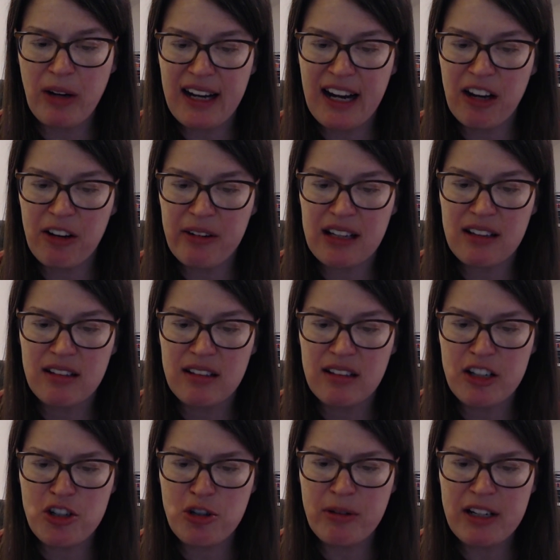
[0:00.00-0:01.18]
herring,
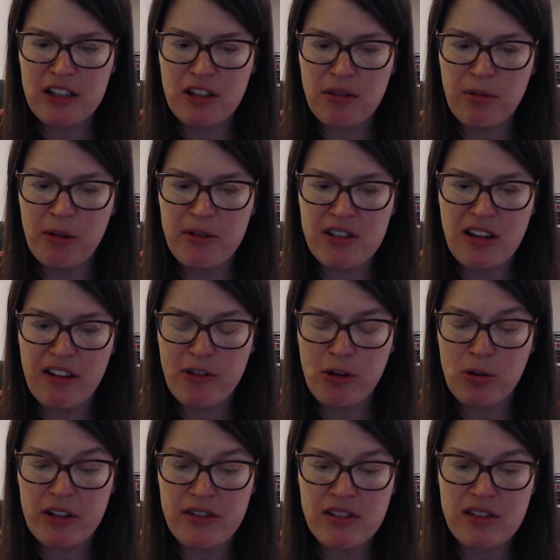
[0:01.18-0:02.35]
a trick to throw us off
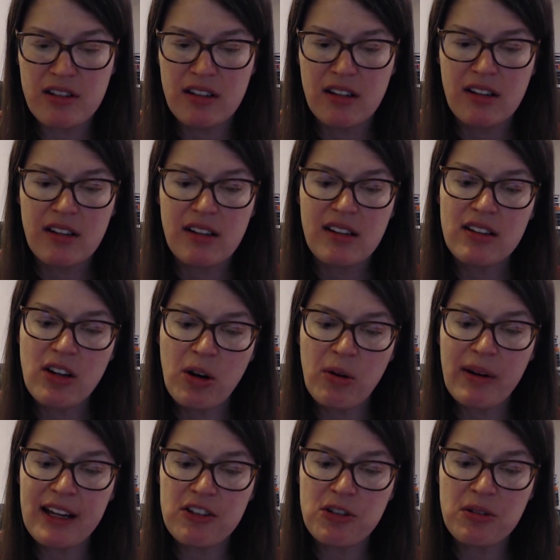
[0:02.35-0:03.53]
course. No,
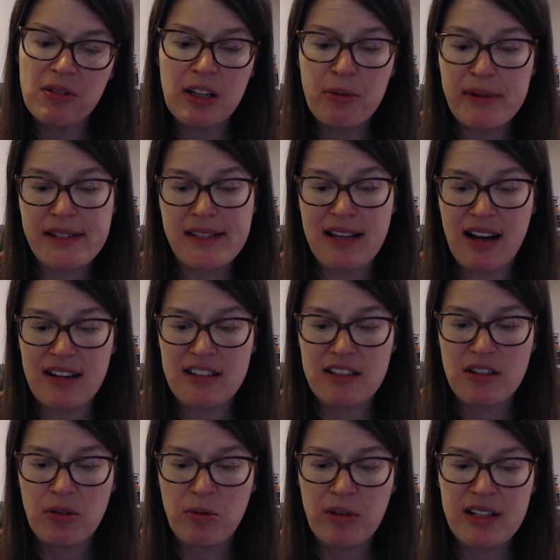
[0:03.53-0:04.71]
Andrew, it was not.
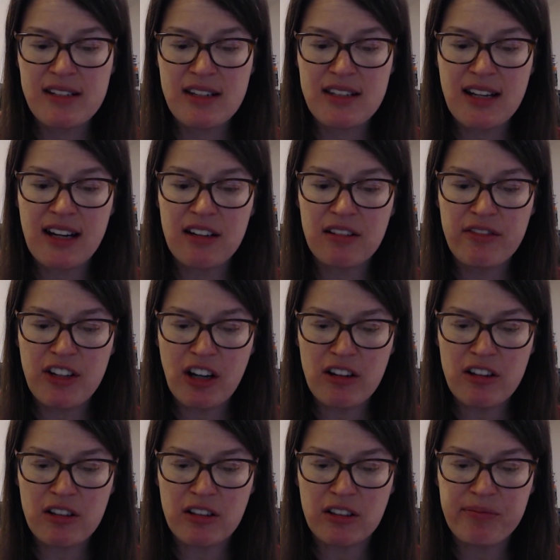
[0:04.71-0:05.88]
What is the title of the
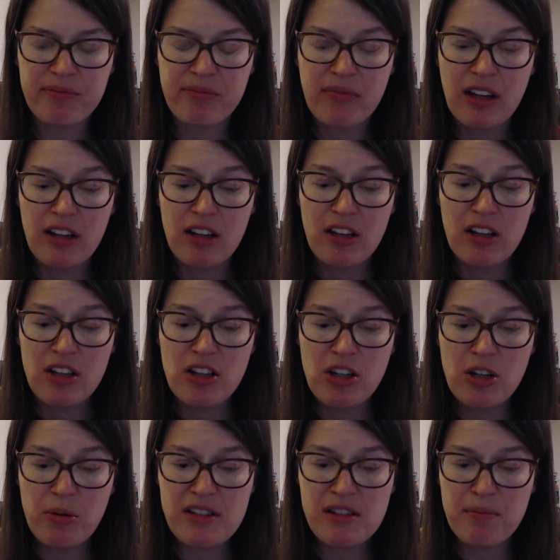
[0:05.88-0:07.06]
article?
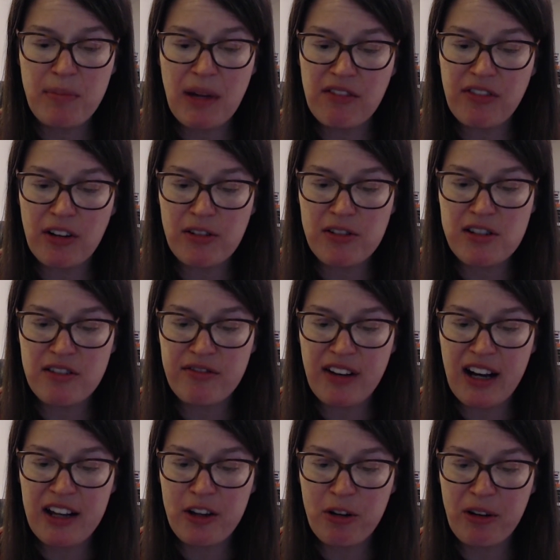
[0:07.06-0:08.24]
Newest Bank Vaults
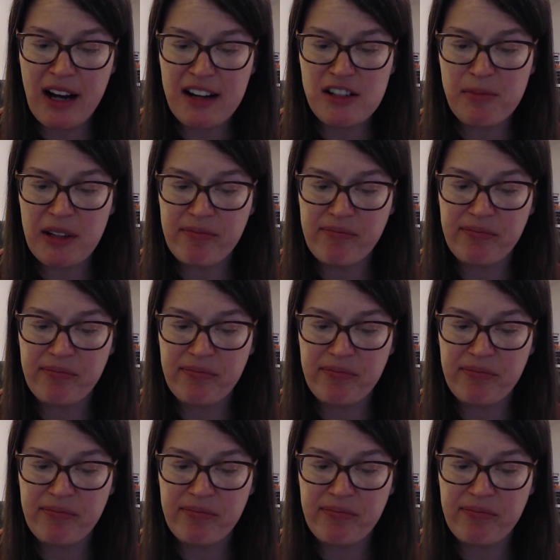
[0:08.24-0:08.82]
Defy the Cracksman.